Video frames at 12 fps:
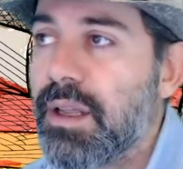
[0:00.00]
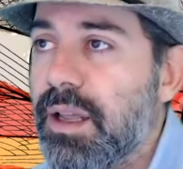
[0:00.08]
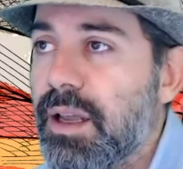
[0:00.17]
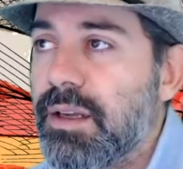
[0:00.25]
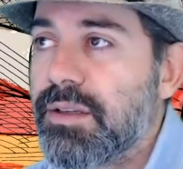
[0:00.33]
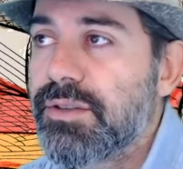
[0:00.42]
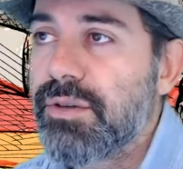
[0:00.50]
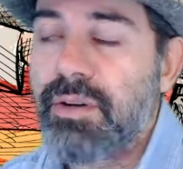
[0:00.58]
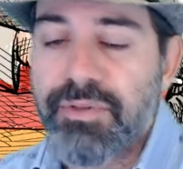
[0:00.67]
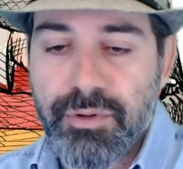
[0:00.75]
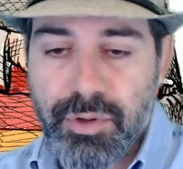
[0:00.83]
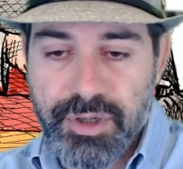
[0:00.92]
So of
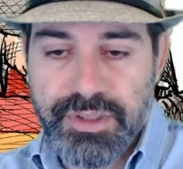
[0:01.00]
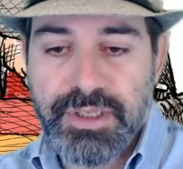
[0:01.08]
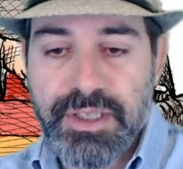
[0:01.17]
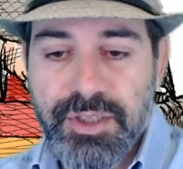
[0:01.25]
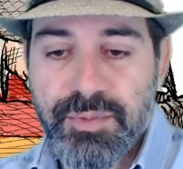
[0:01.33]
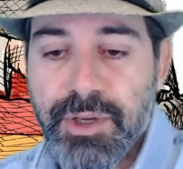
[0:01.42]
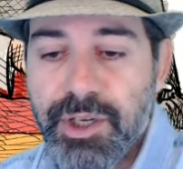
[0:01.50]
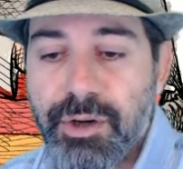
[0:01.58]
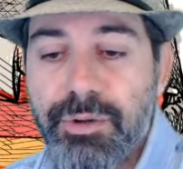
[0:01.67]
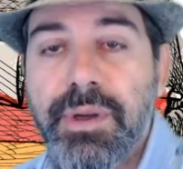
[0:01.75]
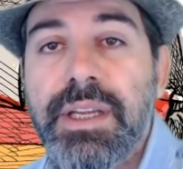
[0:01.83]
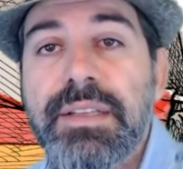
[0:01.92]
course in this video you
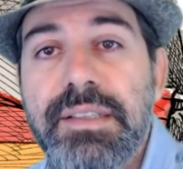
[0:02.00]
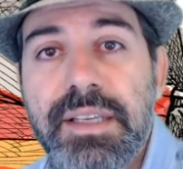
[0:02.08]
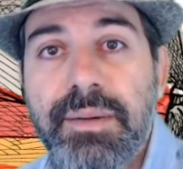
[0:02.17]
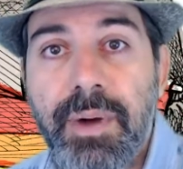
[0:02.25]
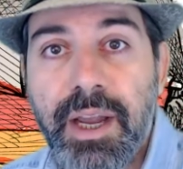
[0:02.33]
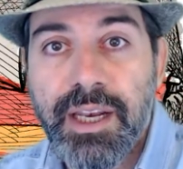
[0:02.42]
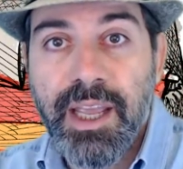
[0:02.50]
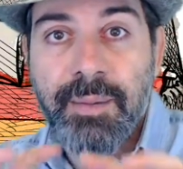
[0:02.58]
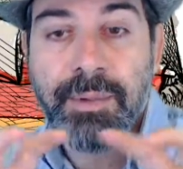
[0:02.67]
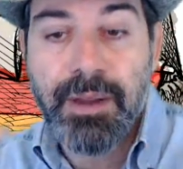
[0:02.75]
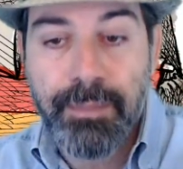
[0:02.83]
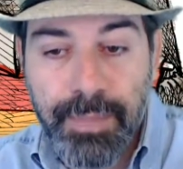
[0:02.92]
can see my name in
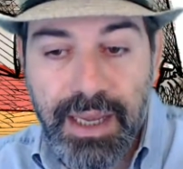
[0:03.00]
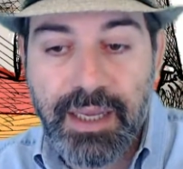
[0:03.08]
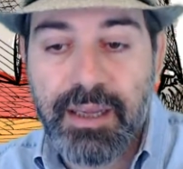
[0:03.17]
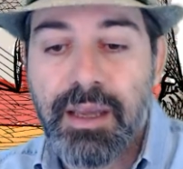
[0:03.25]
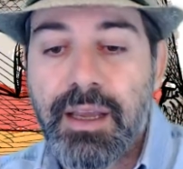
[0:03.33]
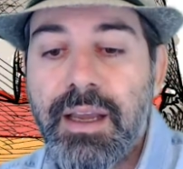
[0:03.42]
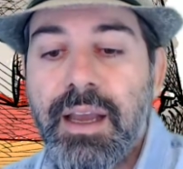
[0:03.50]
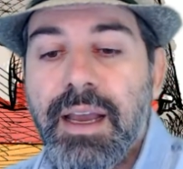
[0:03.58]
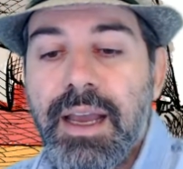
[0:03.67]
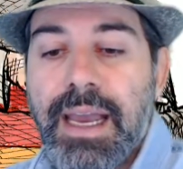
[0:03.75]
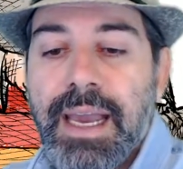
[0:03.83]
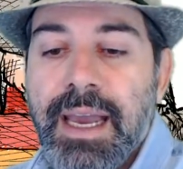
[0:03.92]
a big
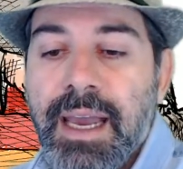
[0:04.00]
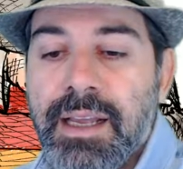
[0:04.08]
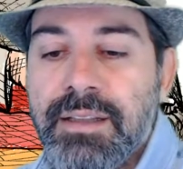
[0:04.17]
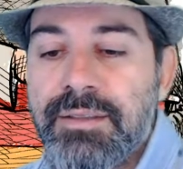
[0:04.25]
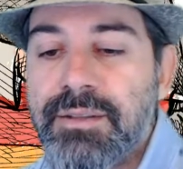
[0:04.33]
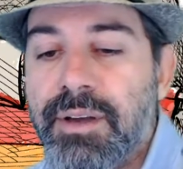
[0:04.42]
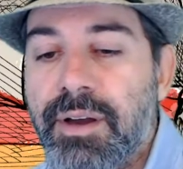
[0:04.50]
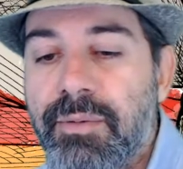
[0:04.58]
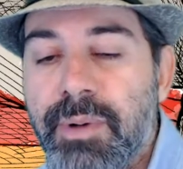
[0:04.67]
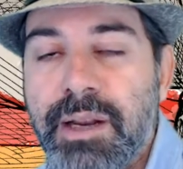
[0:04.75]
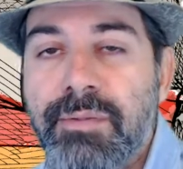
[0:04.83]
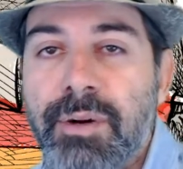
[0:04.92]
and
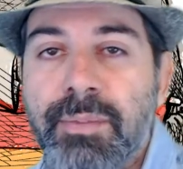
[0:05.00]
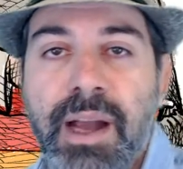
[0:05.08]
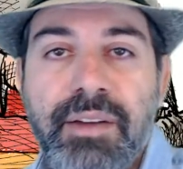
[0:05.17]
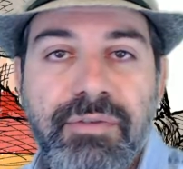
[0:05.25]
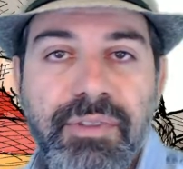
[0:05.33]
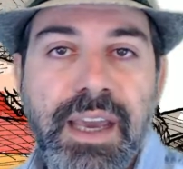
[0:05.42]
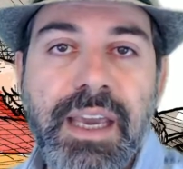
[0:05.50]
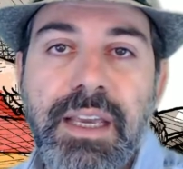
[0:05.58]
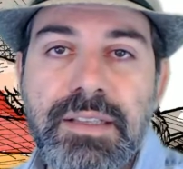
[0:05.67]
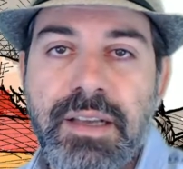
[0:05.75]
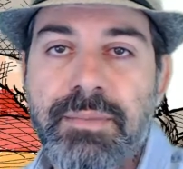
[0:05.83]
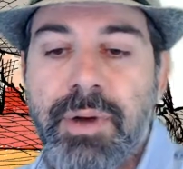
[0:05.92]
whatever, my face
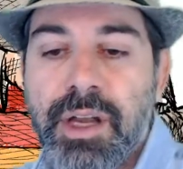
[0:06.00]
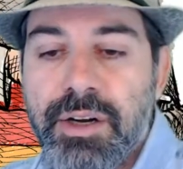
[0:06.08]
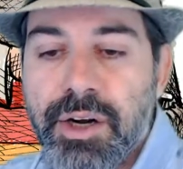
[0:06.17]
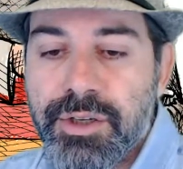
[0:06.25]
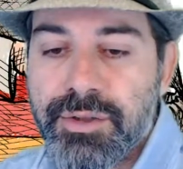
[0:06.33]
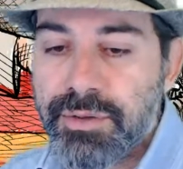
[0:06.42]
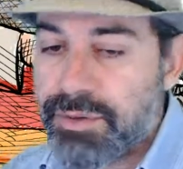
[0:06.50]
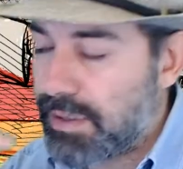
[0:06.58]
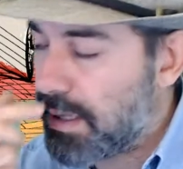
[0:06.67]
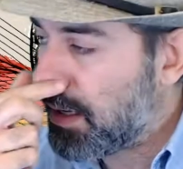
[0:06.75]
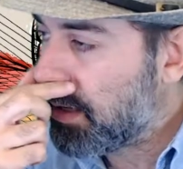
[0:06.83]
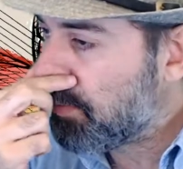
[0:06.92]
and my cartoons.
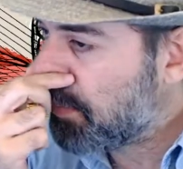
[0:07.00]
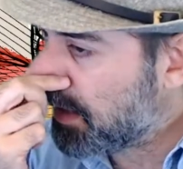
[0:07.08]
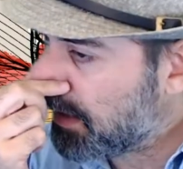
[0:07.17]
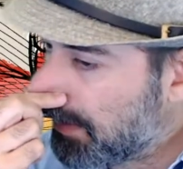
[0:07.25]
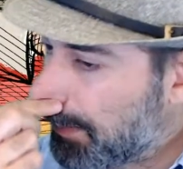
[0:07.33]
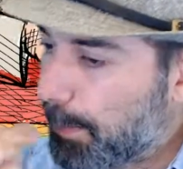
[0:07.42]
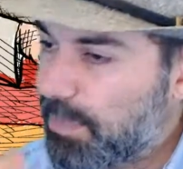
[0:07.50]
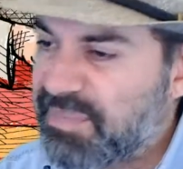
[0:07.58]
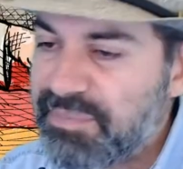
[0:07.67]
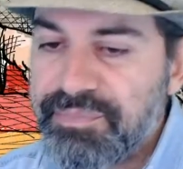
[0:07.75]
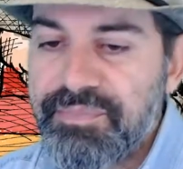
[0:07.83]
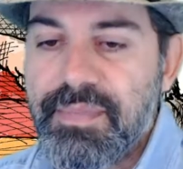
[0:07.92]
But
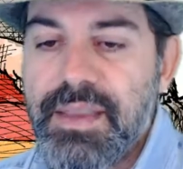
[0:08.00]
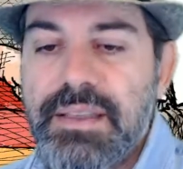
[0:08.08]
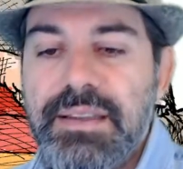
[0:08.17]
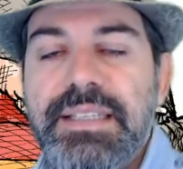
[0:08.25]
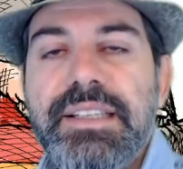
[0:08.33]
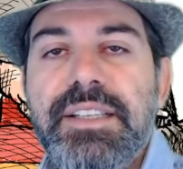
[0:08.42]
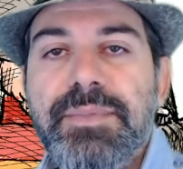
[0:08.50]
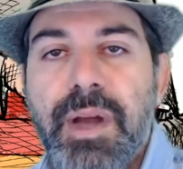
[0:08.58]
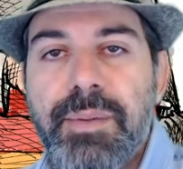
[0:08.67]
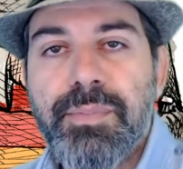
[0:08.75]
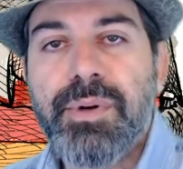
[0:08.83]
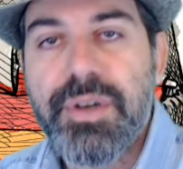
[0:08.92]
this is my
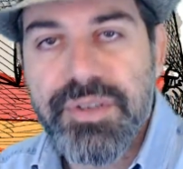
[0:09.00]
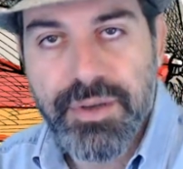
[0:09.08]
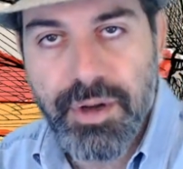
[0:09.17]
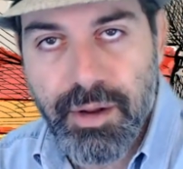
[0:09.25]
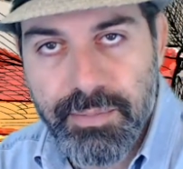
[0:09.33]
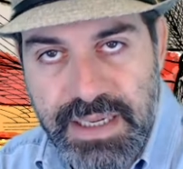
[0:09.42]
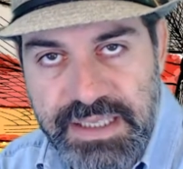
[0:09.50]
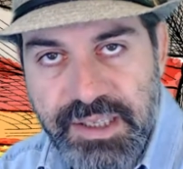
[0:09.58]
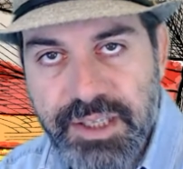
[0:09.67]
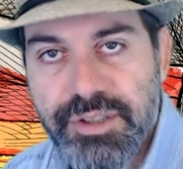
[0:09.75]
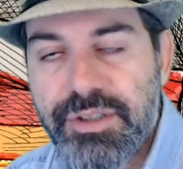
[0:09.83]
personal message